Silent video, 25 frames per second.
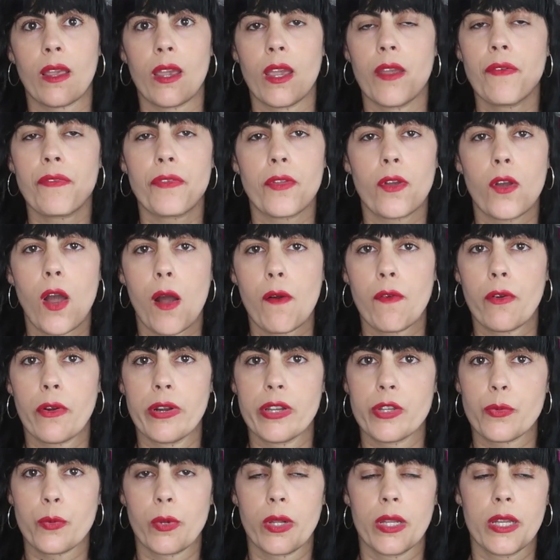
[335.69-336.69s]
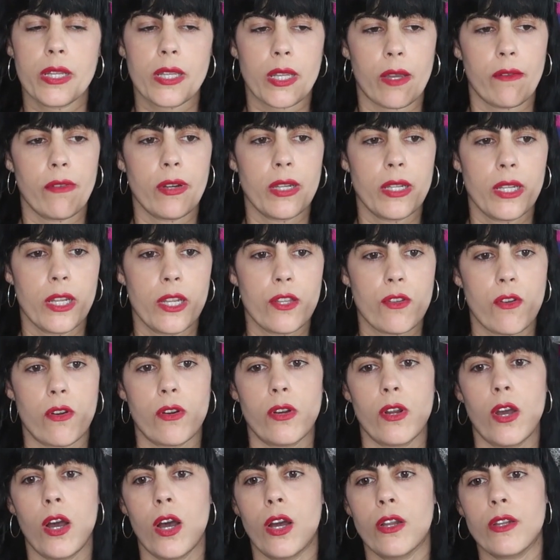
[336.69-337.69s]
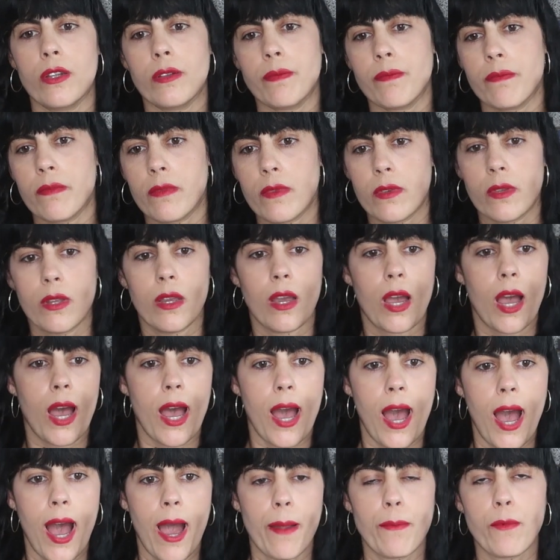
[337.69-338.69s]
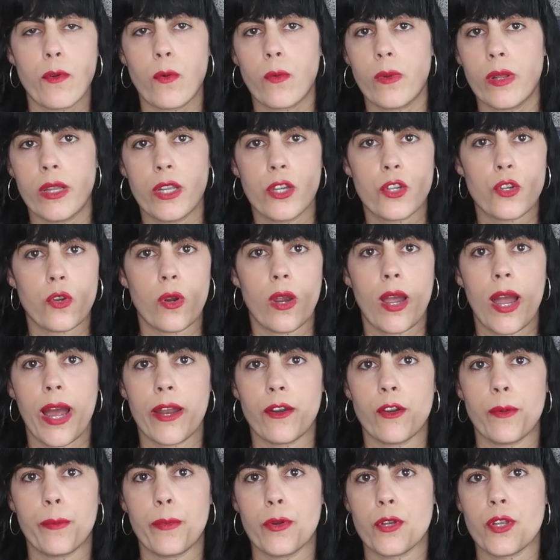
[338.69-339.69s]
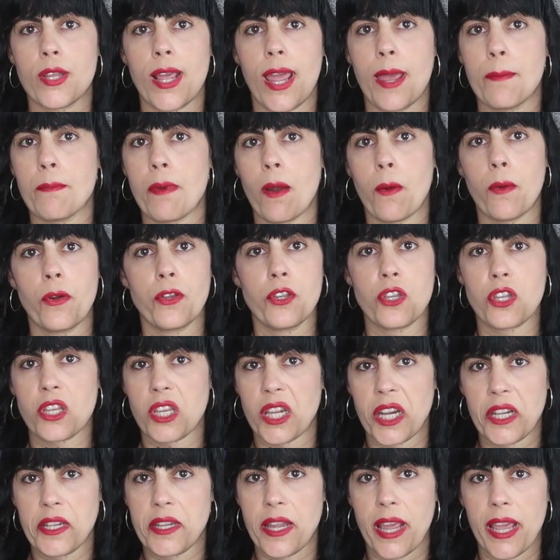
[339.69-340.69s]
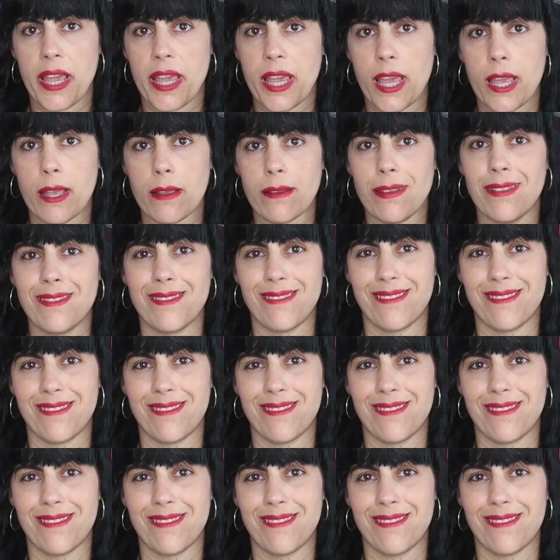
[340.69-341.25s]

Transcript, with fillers: If the cover is really 70s or not, I'm not really sure 100%, but we're just going to take it.